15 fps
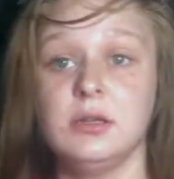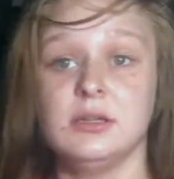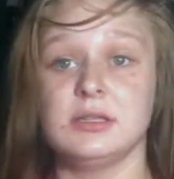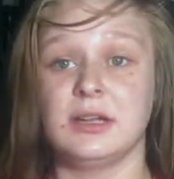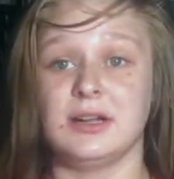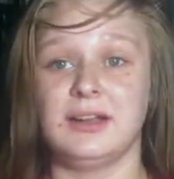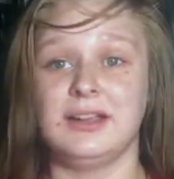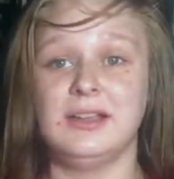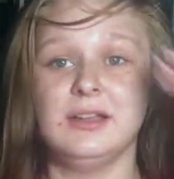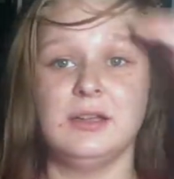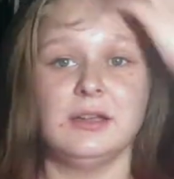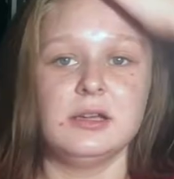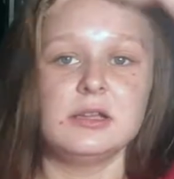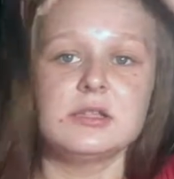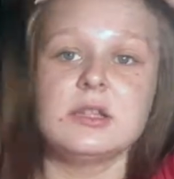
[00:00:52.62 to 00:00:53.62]
so
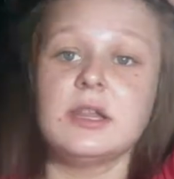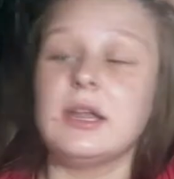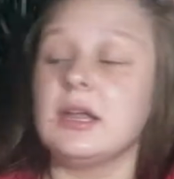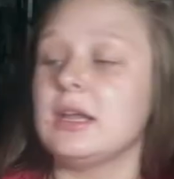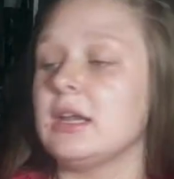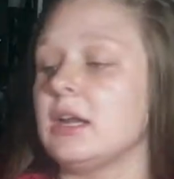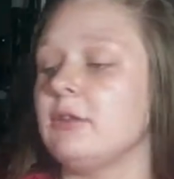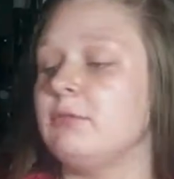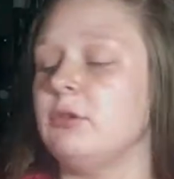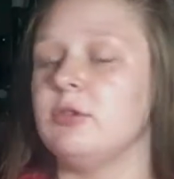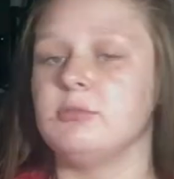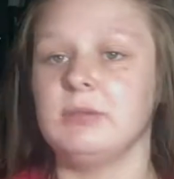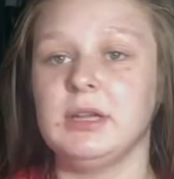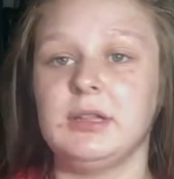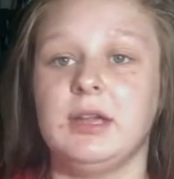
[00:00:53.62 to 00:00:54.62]
that I can have
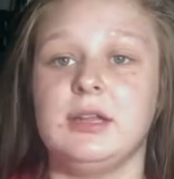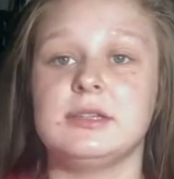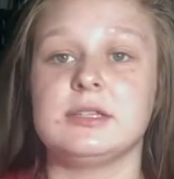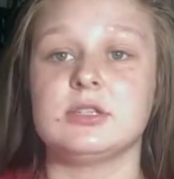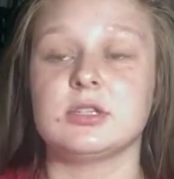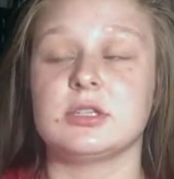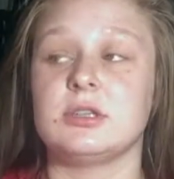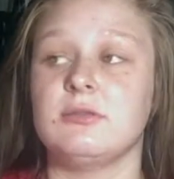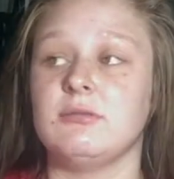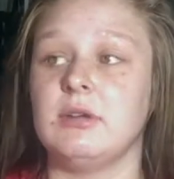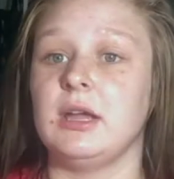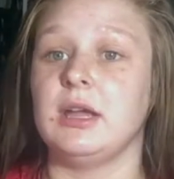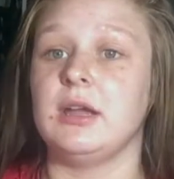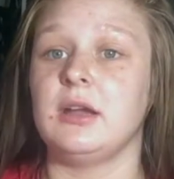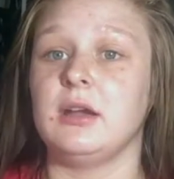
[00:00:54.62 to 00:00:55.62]
both my lights. It's just the
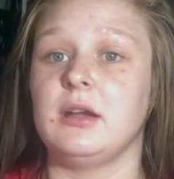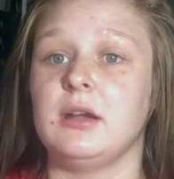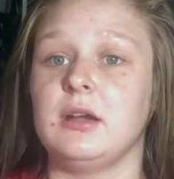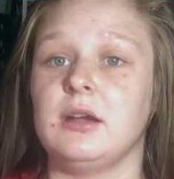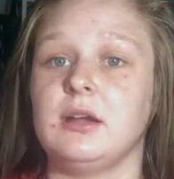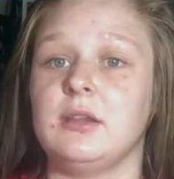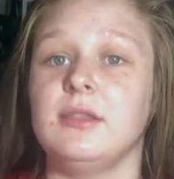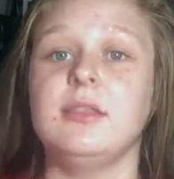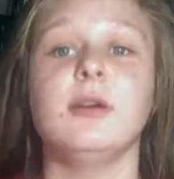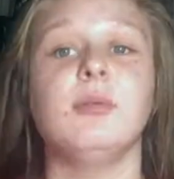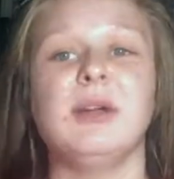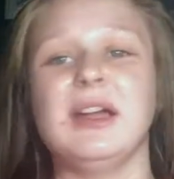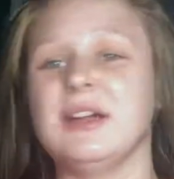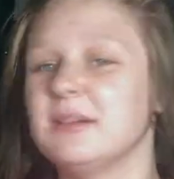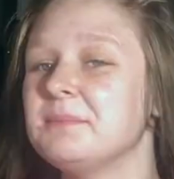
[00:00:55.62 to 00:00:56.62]
area
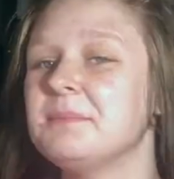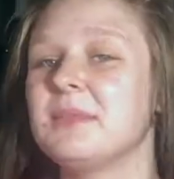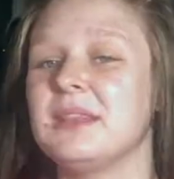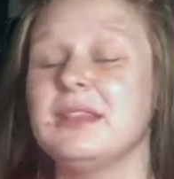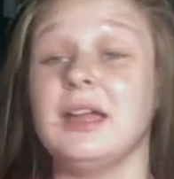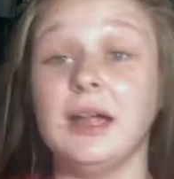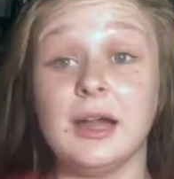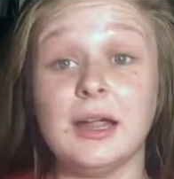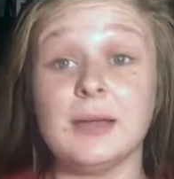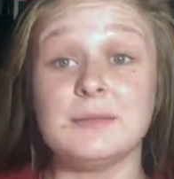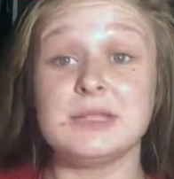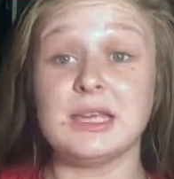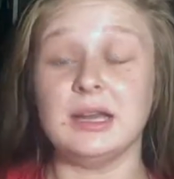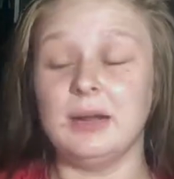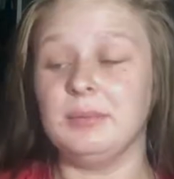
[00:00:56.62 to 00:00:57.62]
I'm
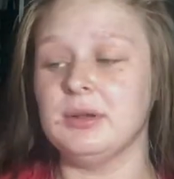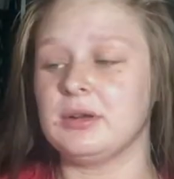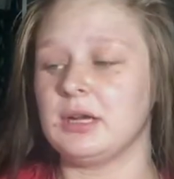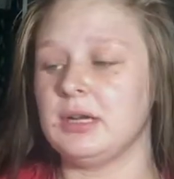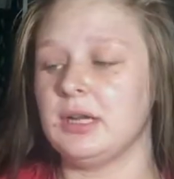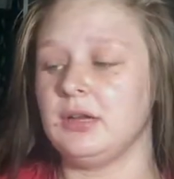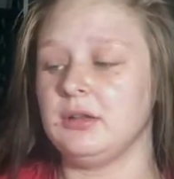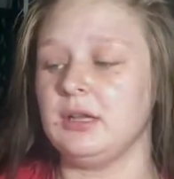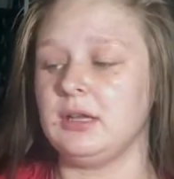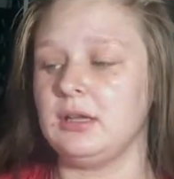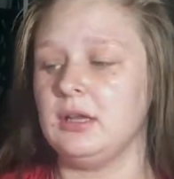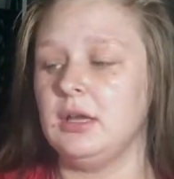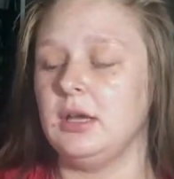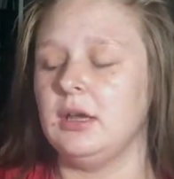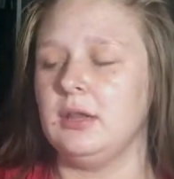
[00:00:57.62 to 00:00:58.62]
set up in right now, like,
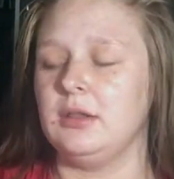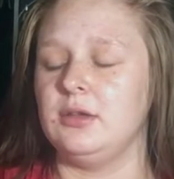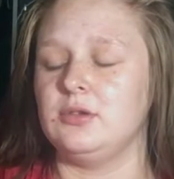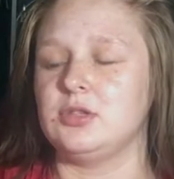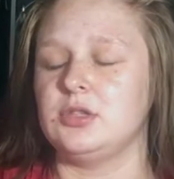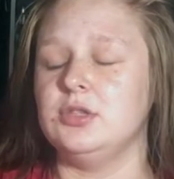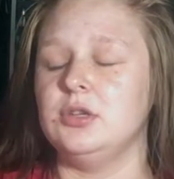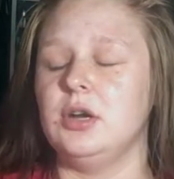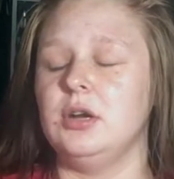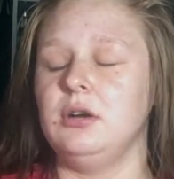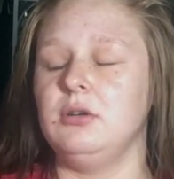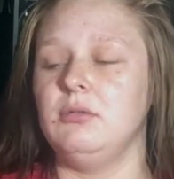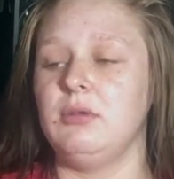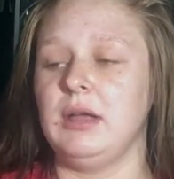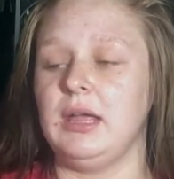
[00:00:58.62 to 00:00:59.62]
there's
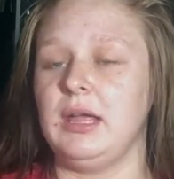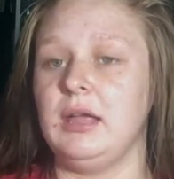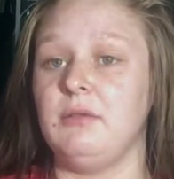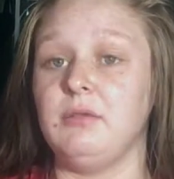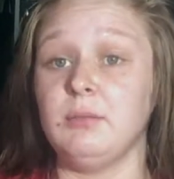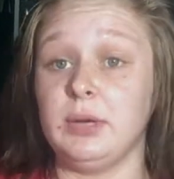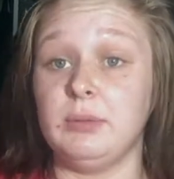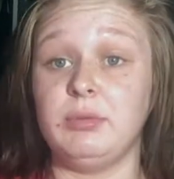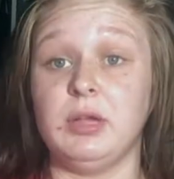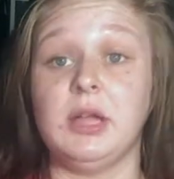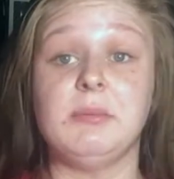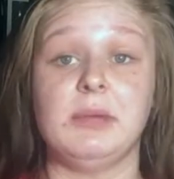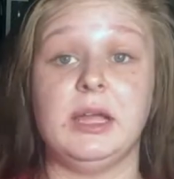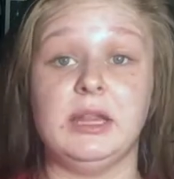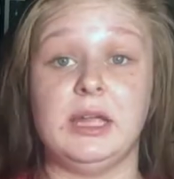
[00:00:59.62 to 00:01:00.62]
no way for me to
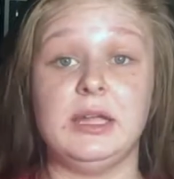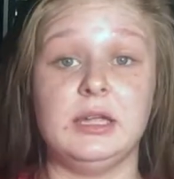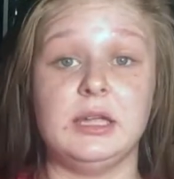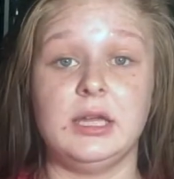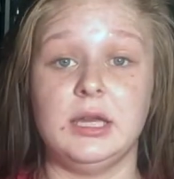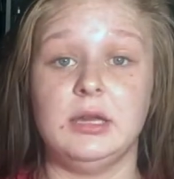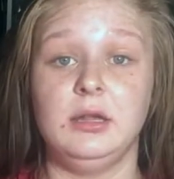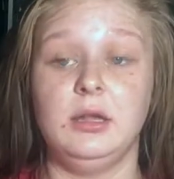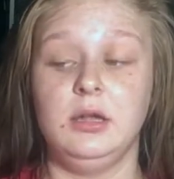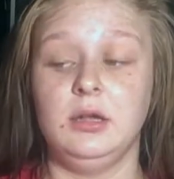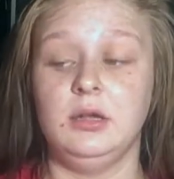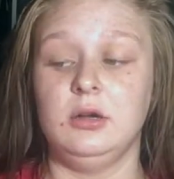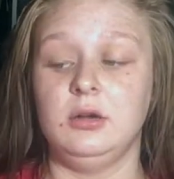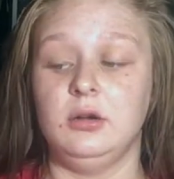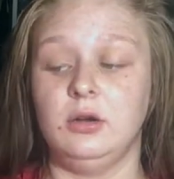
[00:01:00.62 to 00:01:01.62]
plug my light in
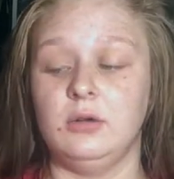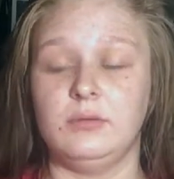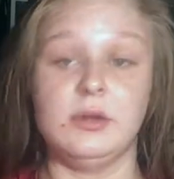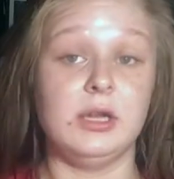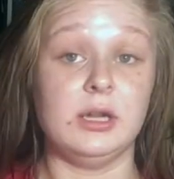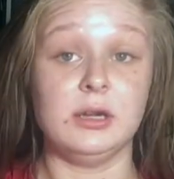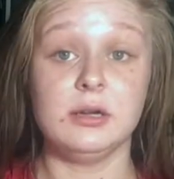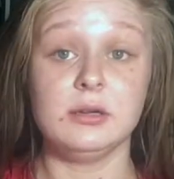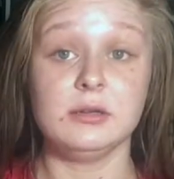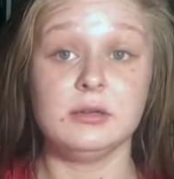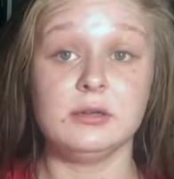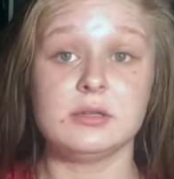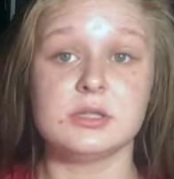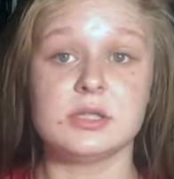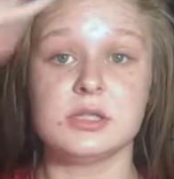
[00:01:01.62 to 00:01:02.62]
over here.
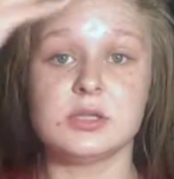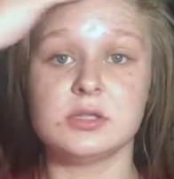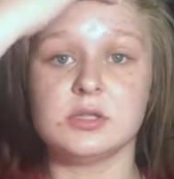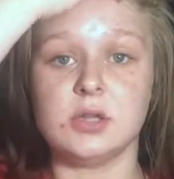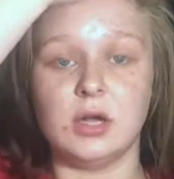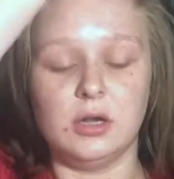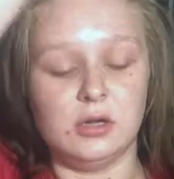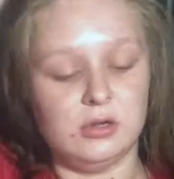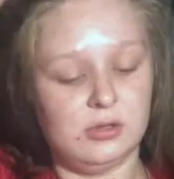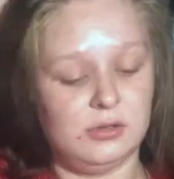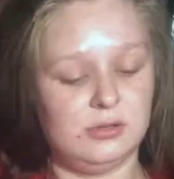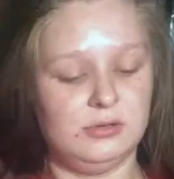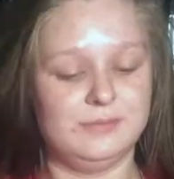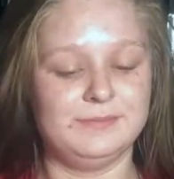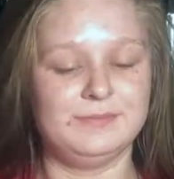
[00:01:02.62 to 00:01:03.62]

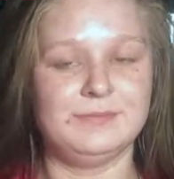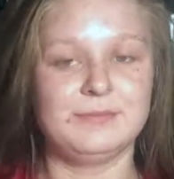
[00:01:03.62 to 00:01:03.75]
So,